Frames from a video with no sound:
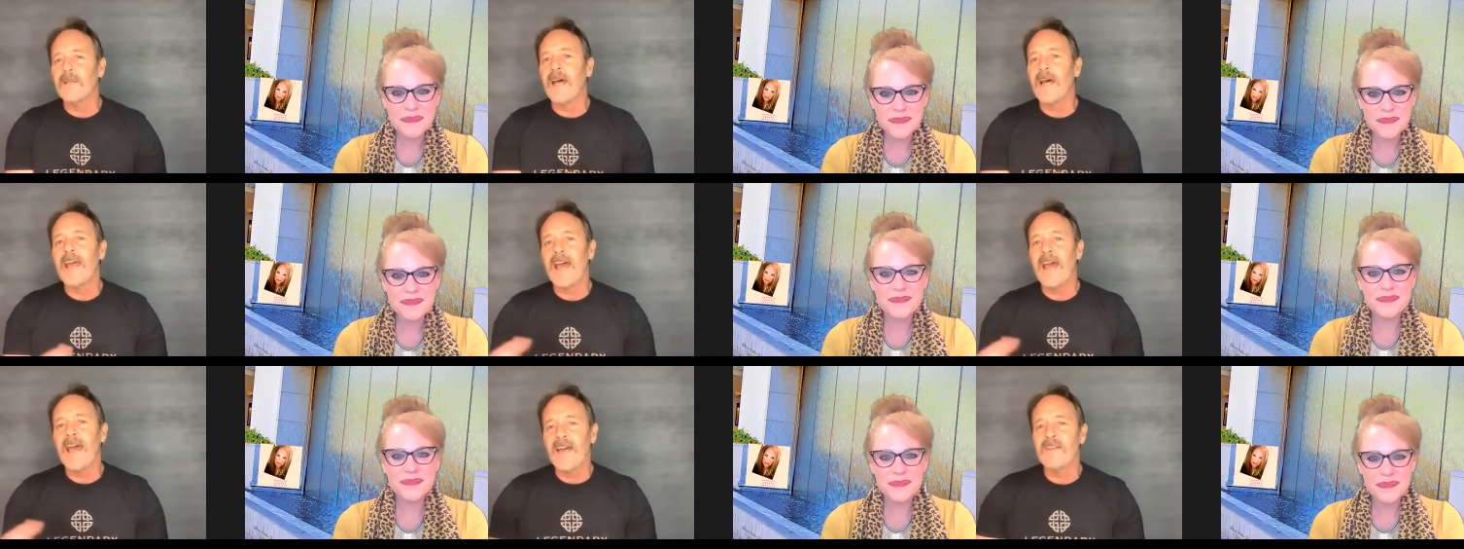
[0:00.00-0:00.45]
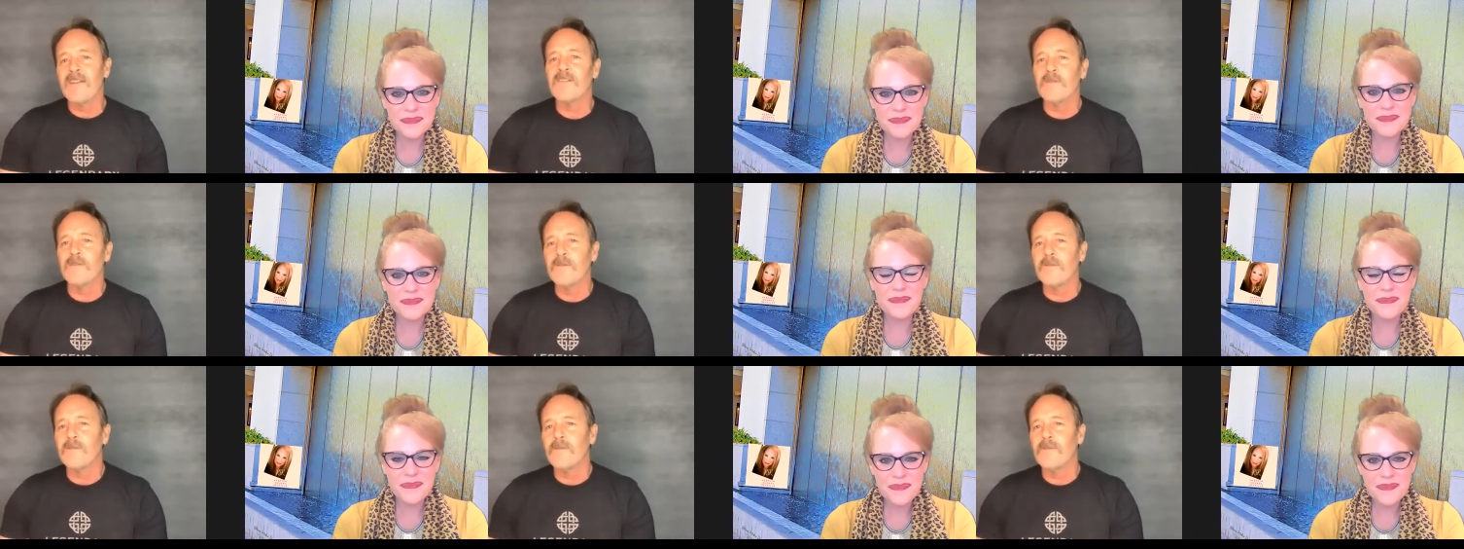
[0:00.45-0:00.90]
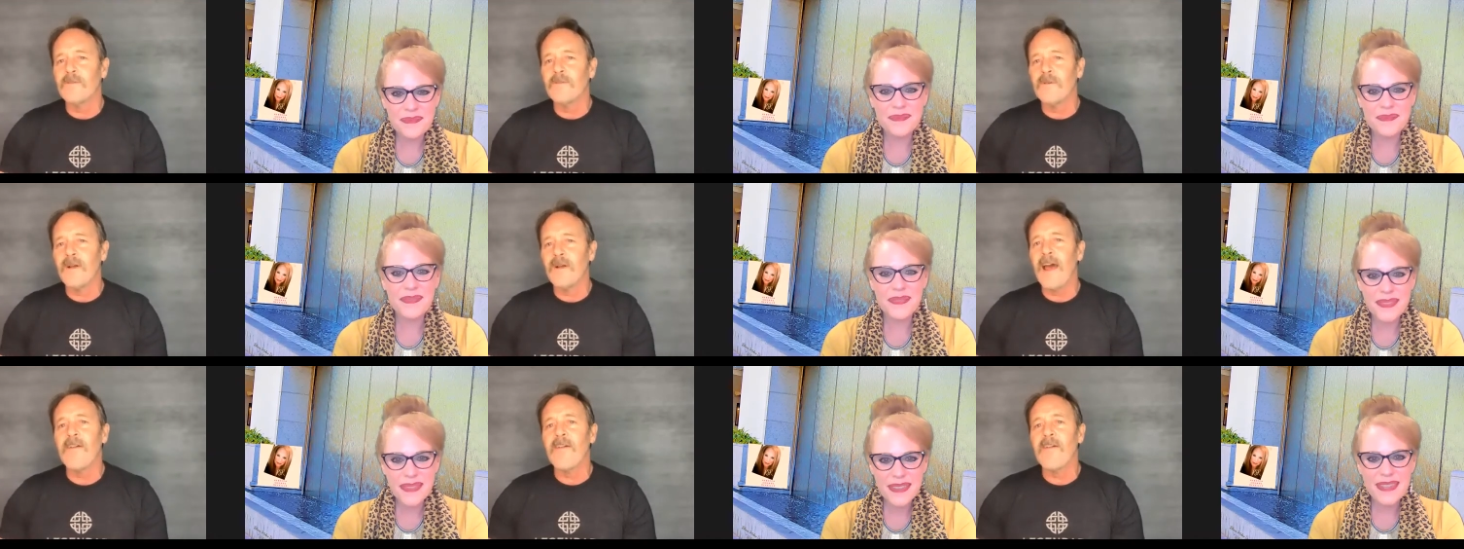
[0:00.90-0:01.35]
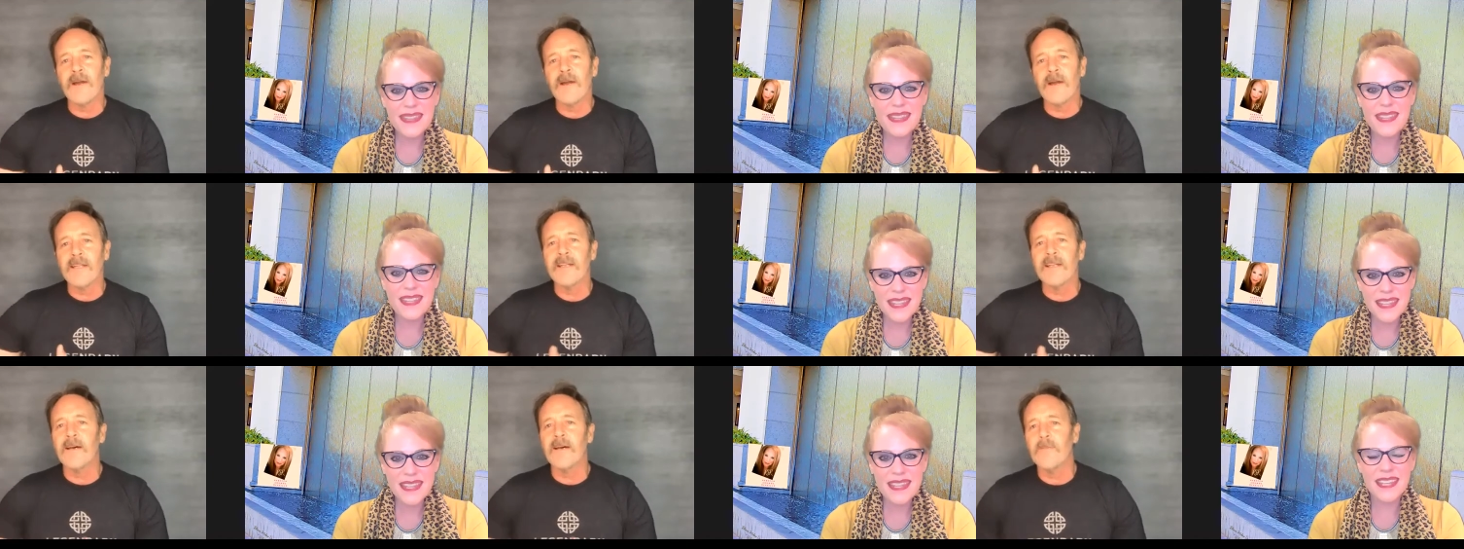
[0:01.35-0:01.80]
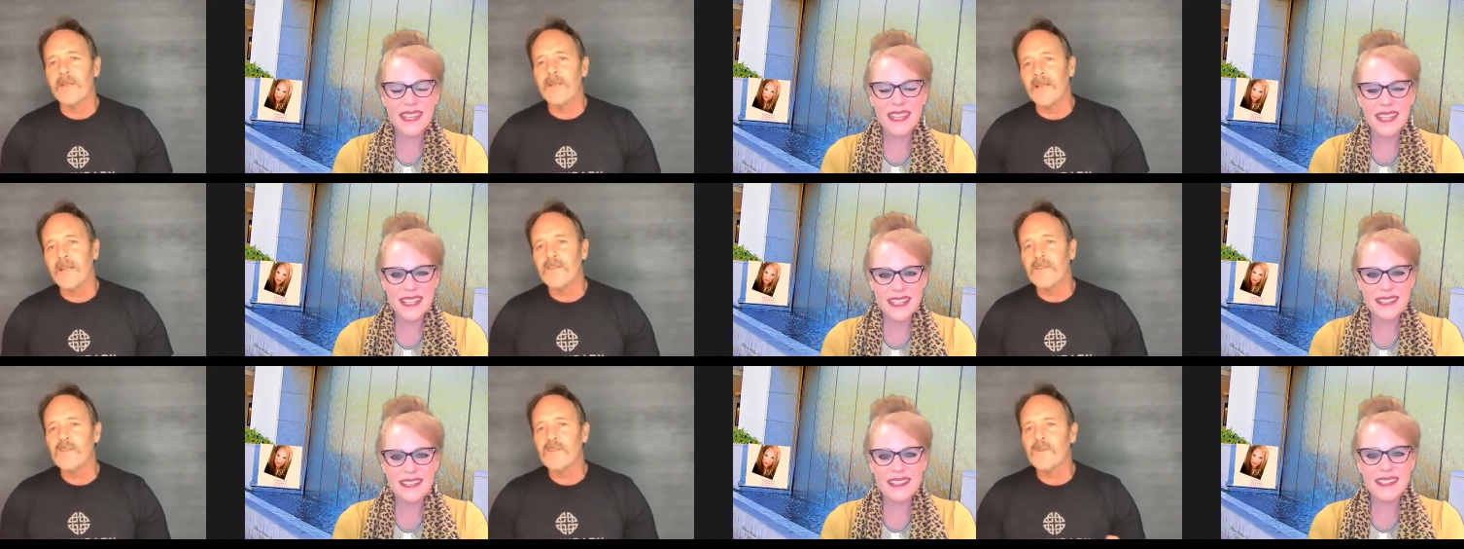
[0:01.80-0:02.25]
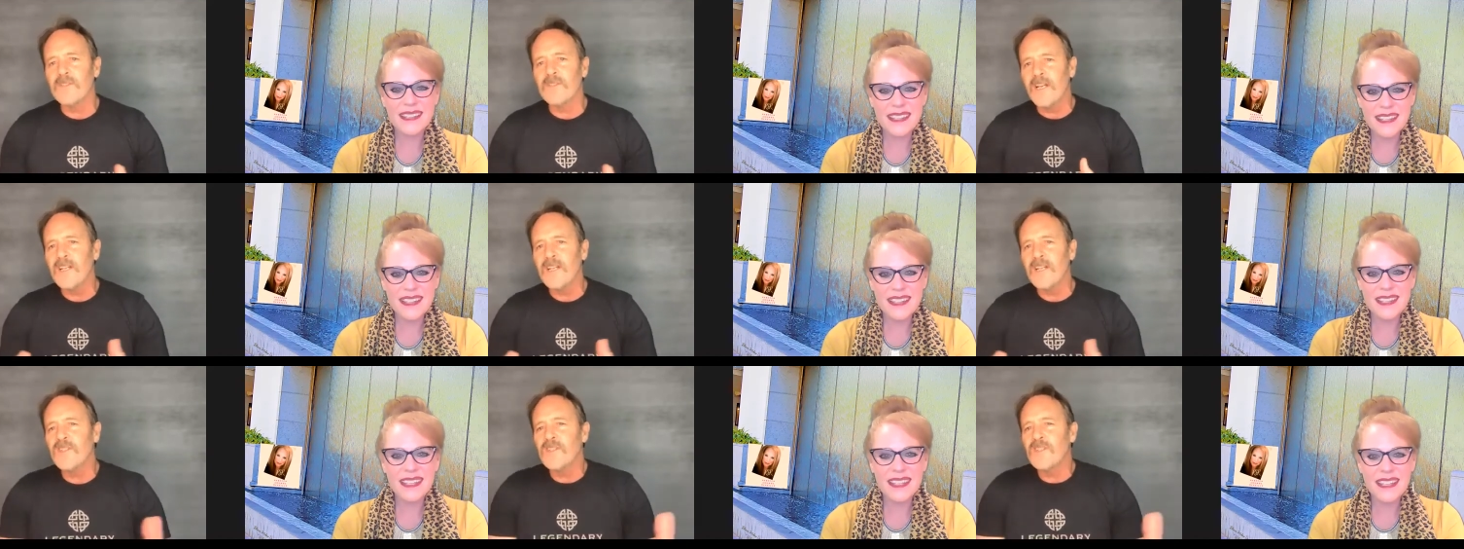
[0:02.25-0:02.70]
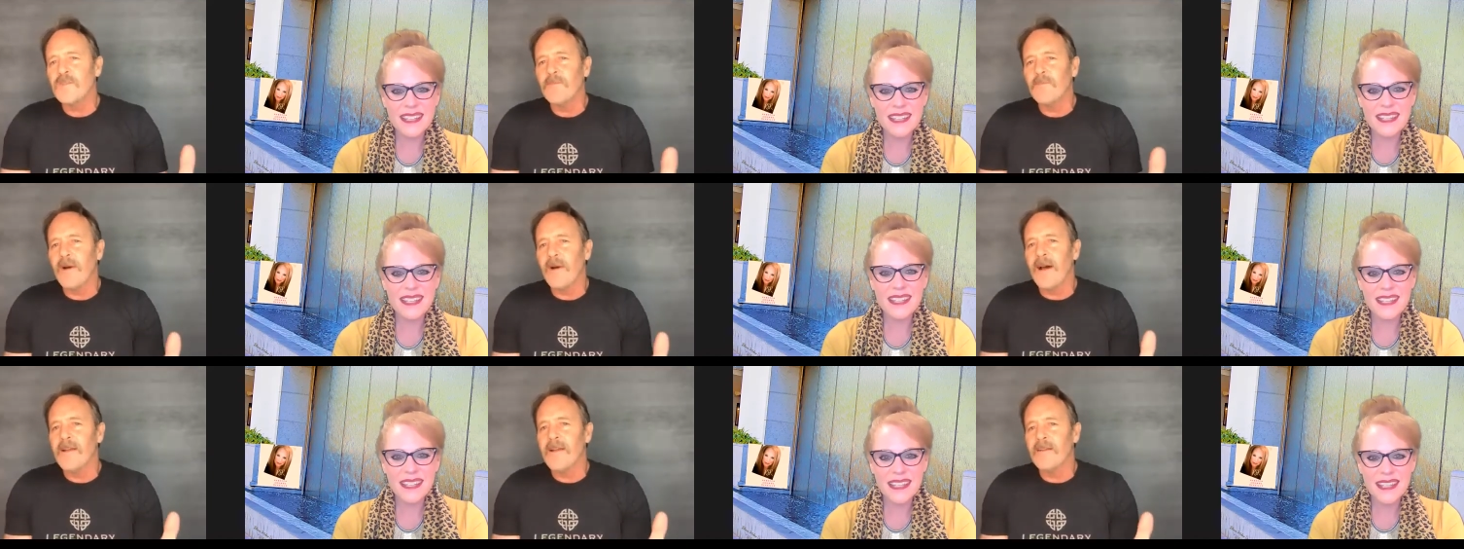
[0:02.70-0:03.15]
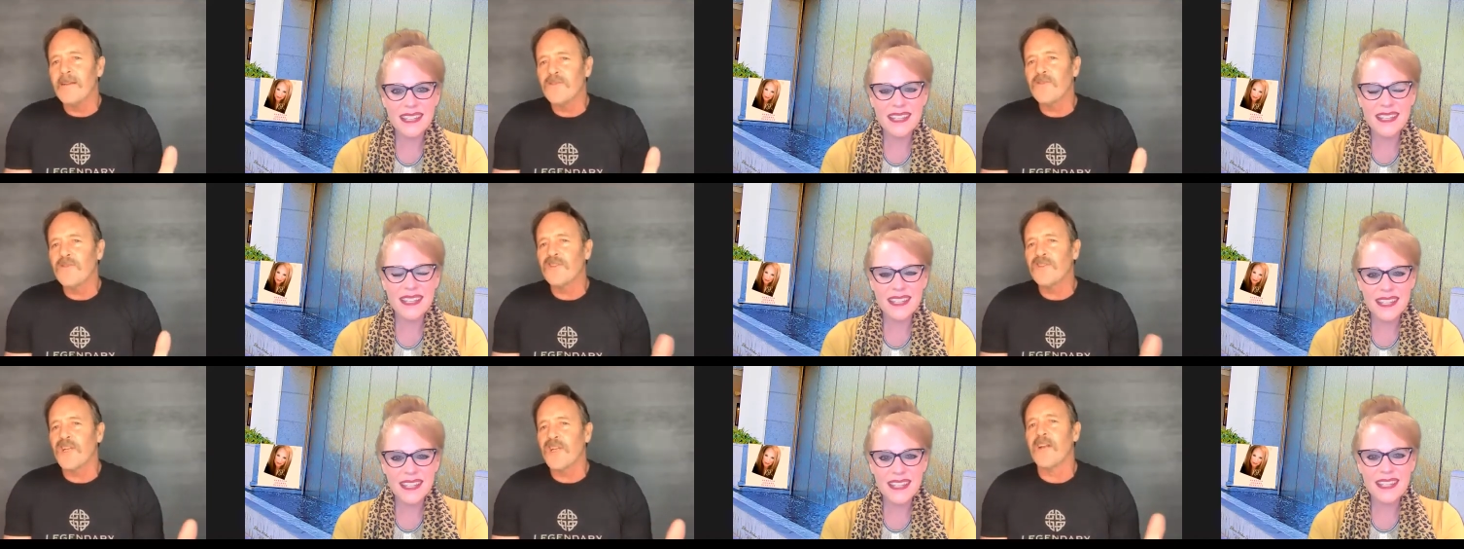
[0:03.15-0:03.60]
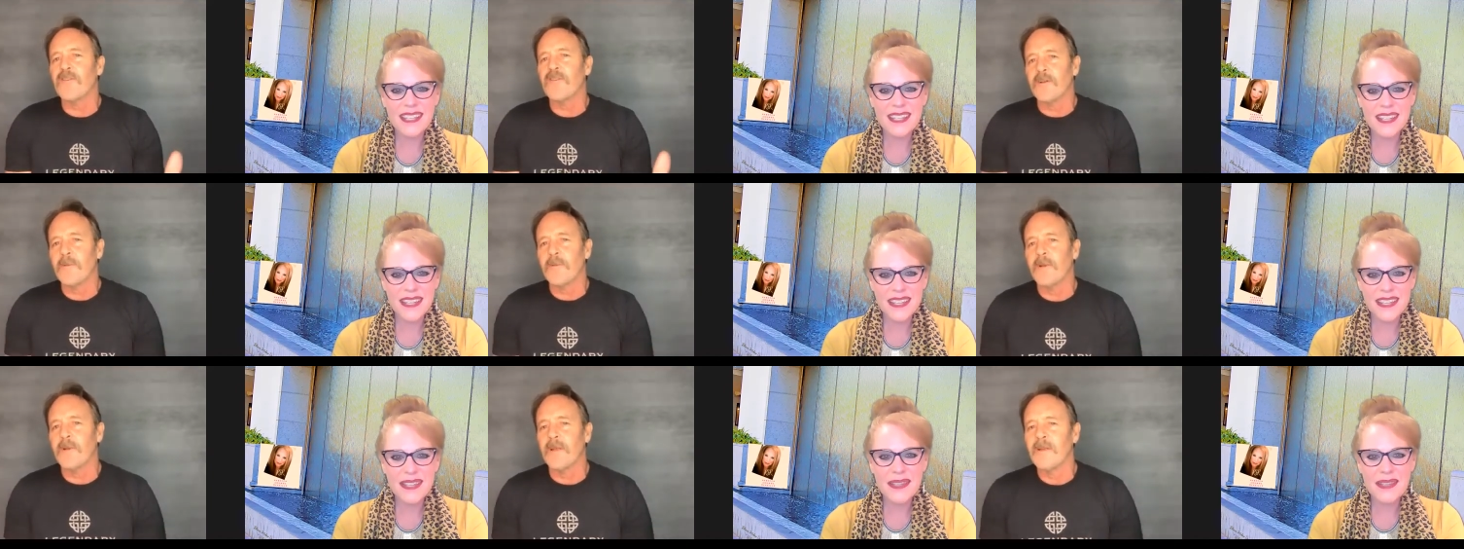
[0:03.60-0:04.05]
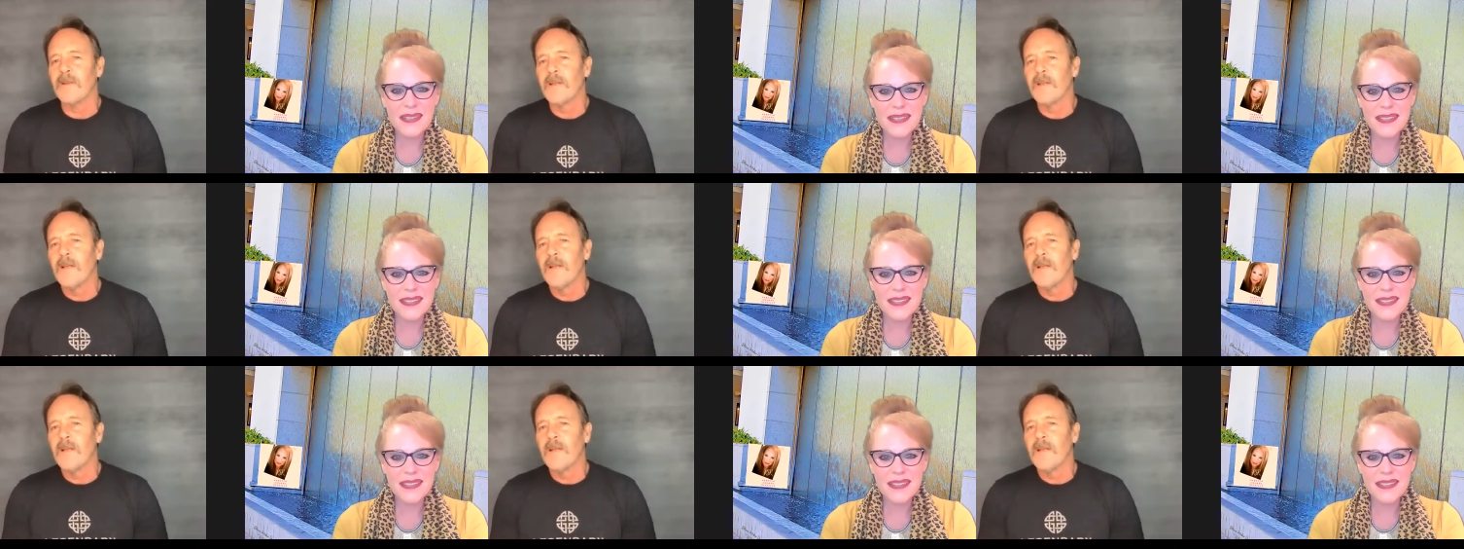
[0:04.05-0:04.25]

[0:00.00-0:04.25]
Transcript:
Speaker 1: I had to have money coming in, so it changed my trajectory a bit